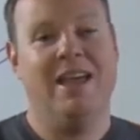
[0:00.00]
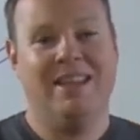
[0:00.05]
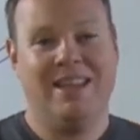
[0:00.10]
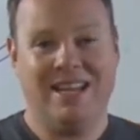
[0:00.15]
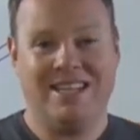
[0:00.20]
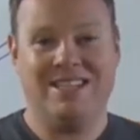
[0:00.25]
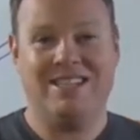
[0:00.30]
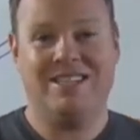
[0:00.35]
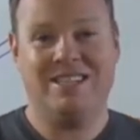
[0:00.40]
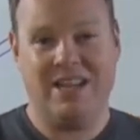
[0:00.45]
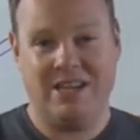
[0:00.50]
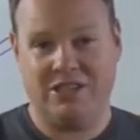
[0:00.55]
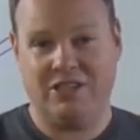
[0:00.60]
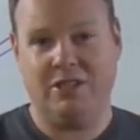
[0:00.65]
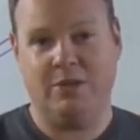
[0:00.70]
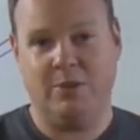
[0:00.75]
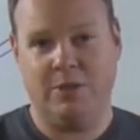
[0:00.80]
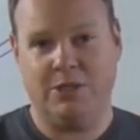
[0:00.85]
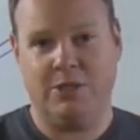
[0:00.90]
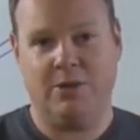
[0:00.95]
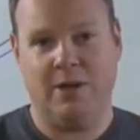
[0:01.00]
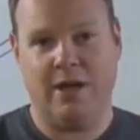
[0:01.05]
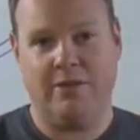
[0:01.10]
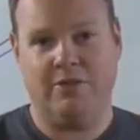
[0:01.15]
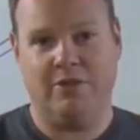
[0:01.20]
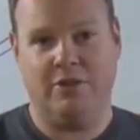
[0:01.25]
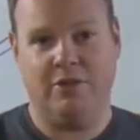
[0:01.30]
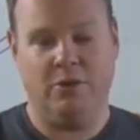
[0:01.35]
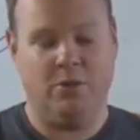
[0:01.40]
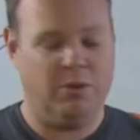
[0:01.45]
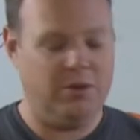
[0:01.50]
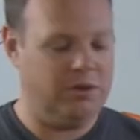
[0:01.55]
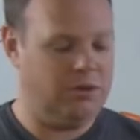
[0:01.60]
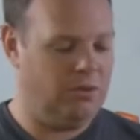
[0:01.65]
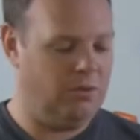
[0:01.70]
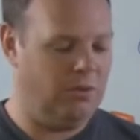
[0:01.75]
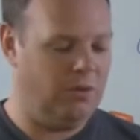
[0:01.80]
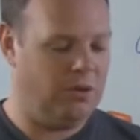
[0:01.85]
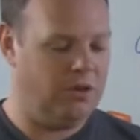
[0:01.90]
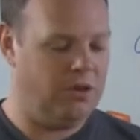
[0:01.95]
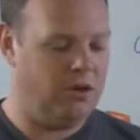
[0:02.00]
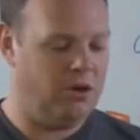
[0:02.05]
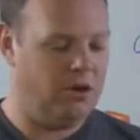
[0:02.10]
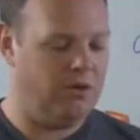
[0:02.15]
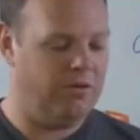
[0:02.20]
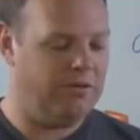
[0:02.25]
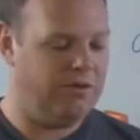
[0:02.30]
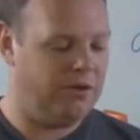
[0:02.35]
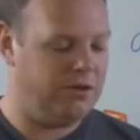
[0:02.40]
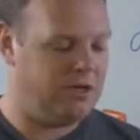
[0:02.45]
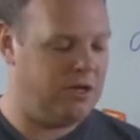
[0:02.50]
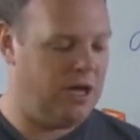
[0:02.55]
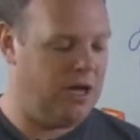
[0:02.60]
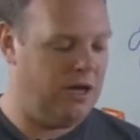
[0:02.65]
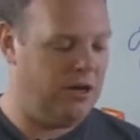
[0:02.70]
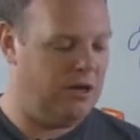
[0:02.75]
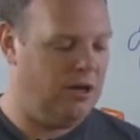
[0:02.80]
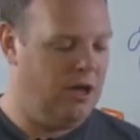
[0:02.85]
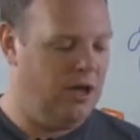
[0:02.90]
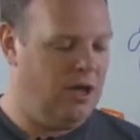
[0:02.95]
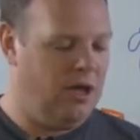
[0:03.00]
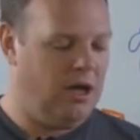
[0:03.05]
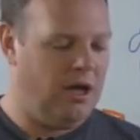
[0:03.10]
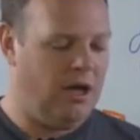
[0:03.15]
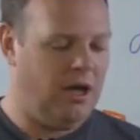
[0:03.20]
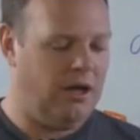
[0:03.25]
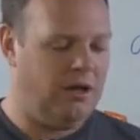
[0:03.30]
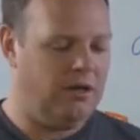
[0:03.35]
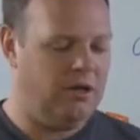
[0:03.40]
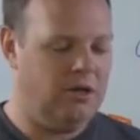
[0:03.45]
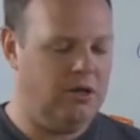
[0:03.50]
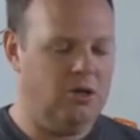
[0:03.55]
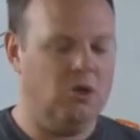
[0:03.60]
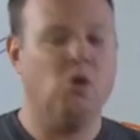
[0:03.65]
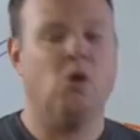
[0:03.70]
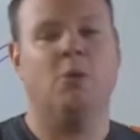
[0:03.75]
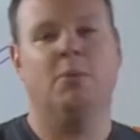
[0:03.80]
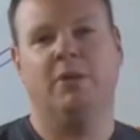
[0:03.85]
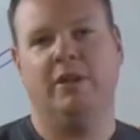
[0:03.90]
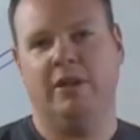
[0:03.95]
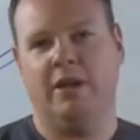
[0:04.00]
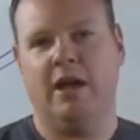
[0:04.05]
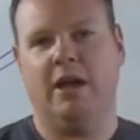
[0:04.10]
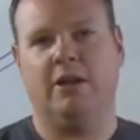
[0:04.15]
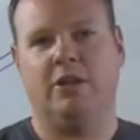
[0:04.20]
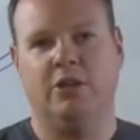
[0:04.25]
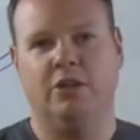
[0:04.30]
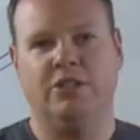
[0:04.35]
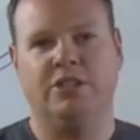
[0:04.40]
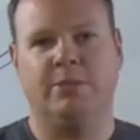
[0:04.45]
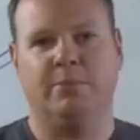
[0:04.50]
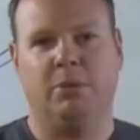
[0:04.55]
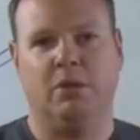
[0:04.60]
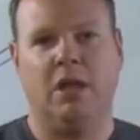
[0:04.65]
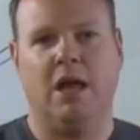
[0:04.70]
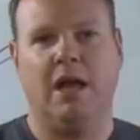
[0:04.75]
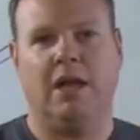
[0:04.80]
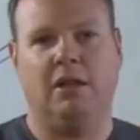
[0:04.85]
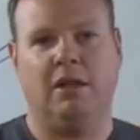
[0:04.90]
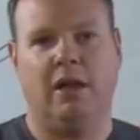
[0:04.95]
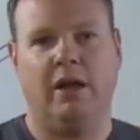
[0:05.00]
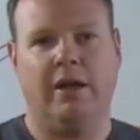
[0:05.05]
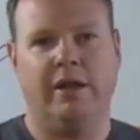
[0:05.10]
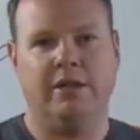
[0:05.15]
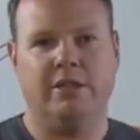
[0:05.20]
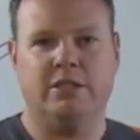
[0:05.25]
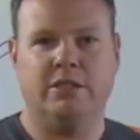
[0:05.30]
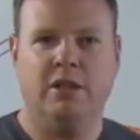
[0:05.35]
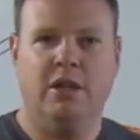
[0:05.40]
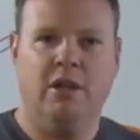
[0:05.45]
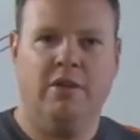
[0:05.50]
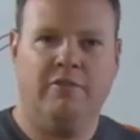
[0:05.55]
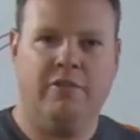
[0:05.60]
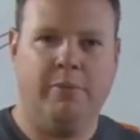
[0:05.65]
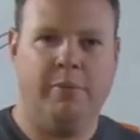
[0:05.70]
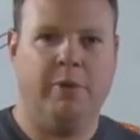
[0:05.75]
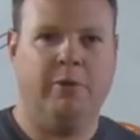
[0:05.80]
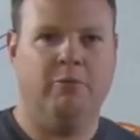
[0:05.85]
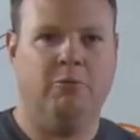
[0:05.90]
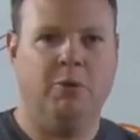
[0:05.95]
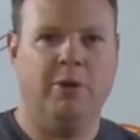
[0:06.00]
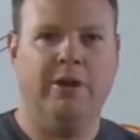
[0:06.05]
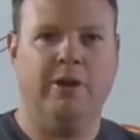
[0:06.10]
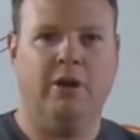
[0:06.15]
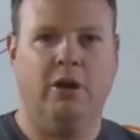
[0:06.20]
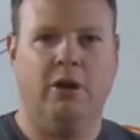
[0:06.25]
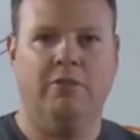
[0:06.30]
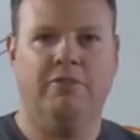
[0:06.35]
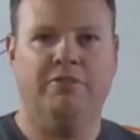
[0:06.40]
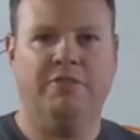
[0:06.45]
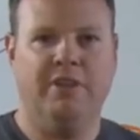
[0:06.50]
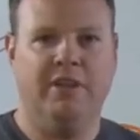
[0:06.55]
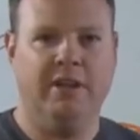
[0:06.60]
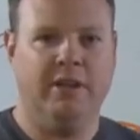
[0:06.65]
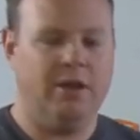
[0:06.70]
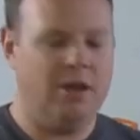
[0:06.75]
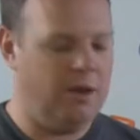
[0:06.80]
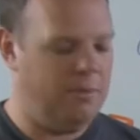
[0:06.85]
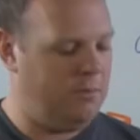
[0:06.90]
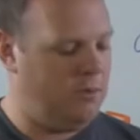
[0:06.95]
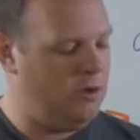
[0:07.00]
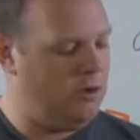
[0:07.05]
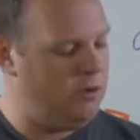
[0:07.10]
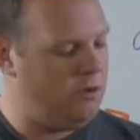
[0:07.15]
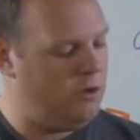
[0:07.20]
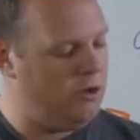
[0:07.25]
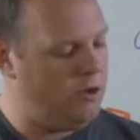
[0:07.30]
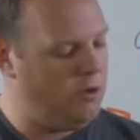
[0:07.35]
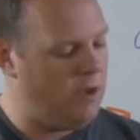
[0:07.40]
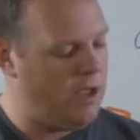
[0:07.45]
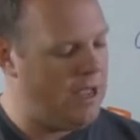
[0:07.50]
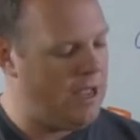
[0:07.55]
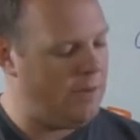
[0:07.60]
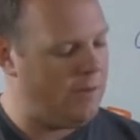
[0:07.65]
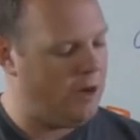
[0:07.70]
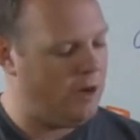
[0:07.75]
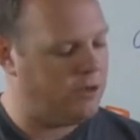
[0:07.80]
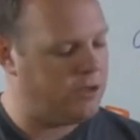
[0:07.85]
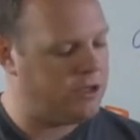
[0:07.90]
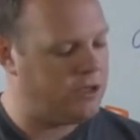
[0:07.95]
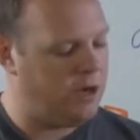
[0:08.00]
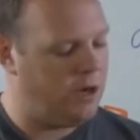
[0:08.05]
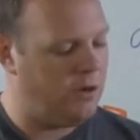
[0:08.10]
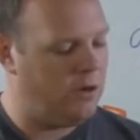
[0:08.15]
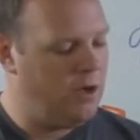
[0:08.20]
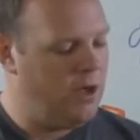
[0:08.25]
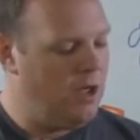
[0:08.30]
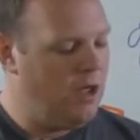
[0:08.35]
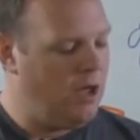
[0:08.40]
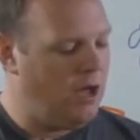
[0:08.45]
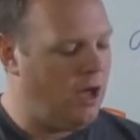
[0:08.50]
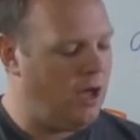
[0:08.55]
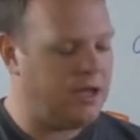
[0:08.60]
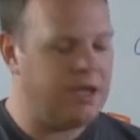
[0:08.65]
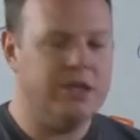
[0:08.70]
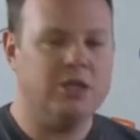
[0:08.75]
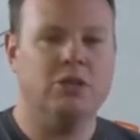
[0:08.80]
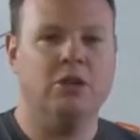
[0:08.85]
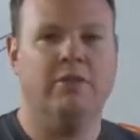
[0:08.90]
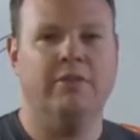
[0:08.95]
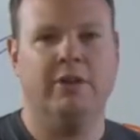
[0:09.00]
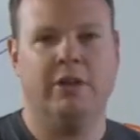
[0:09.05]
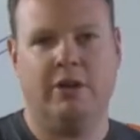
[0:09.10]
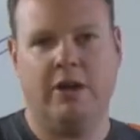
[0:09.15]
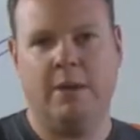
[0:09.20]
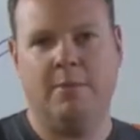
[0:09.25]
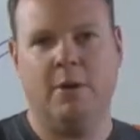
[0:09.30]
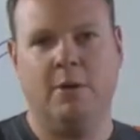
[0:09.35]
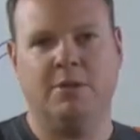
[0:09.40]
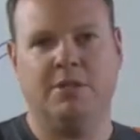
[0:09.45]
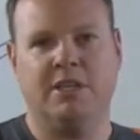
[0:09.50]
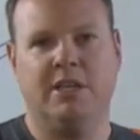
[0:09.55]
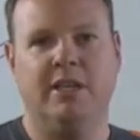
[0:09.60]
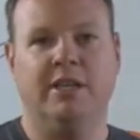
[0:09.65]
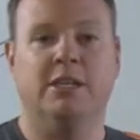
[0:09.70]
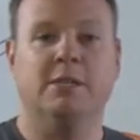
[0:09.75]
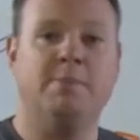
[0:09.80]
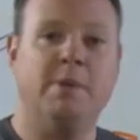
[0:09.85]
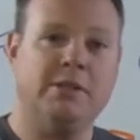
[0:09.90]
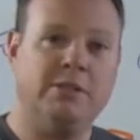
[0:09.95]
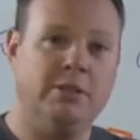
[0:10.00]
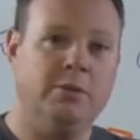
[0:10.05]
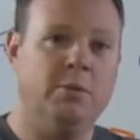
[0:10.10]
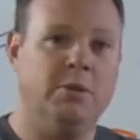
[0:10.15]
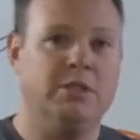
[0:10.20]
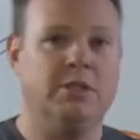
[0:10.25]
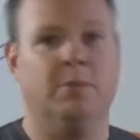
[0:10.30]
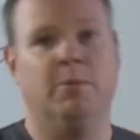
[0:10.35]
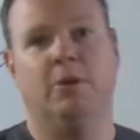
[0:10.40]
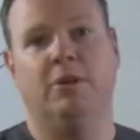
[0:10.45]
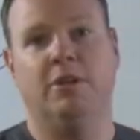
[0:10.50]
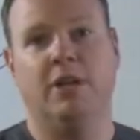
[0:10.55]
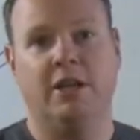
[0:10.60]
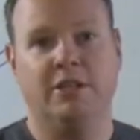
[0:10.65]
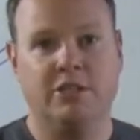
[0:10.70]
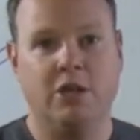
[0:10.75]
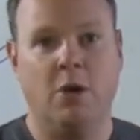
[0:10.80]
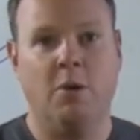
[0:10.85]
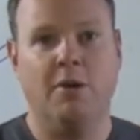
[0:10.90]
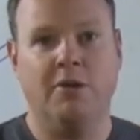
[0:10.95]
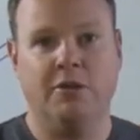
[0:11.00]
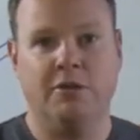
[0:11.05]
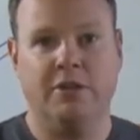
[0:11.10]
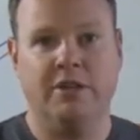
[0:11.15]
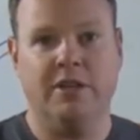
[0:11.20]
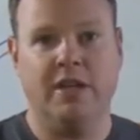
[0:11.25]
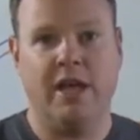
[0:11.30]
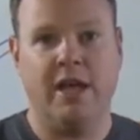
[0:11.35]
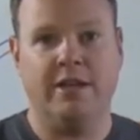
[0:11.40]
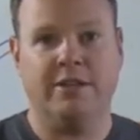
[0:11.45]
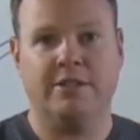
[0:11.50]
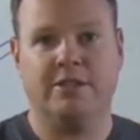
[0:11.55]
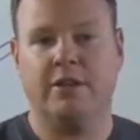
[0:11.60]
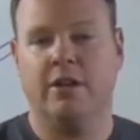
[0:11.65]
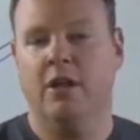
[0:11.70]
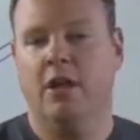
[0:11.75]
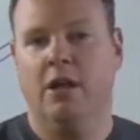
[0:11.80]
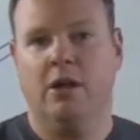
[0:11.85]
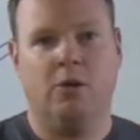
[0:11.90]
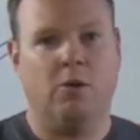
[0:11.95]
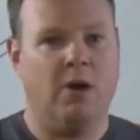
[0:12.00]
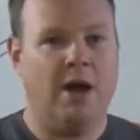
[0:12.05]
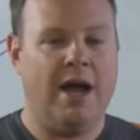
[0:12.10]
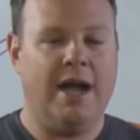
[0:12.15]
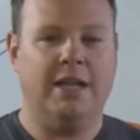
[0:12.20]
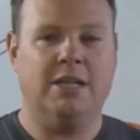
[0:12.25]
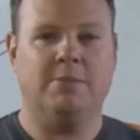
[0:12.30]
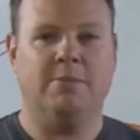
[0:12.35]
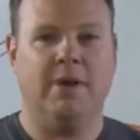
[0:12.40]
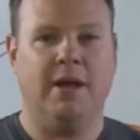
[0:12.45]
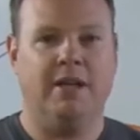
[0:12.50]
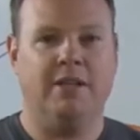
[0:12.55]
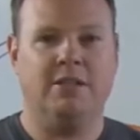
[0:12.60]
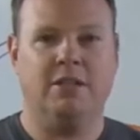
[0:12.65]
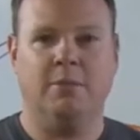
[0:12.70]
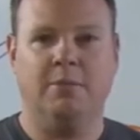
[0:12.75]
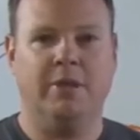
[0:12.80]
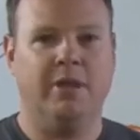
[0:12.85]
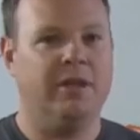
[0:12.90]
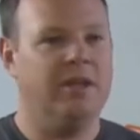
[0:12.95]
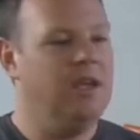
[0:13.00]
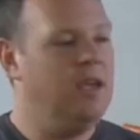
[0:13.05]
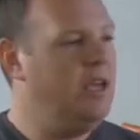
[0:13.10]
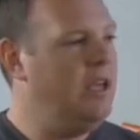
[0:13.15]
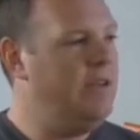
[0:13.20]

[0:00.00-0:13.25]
That's essentially what you have to do with, with Nerf. There's not, uh, normally not good supply lines from the rear feeding up new ammo. So uh, conserving your ammo is key, especially when someone does go under the desk or hides behind something.